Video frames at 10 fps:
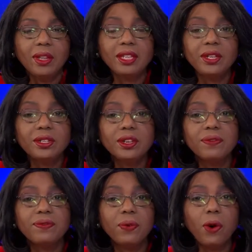Well, this is the
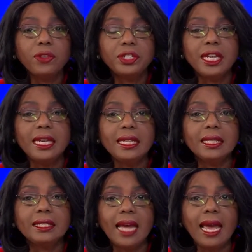
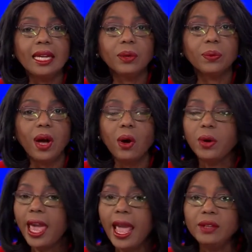14th day in a
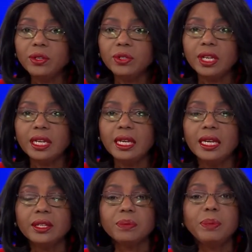row Kansas
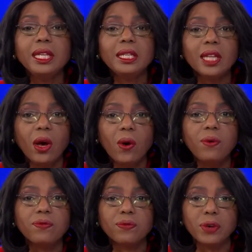City is
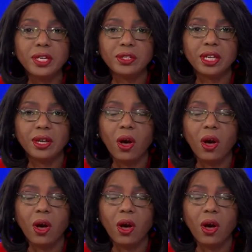below freezing.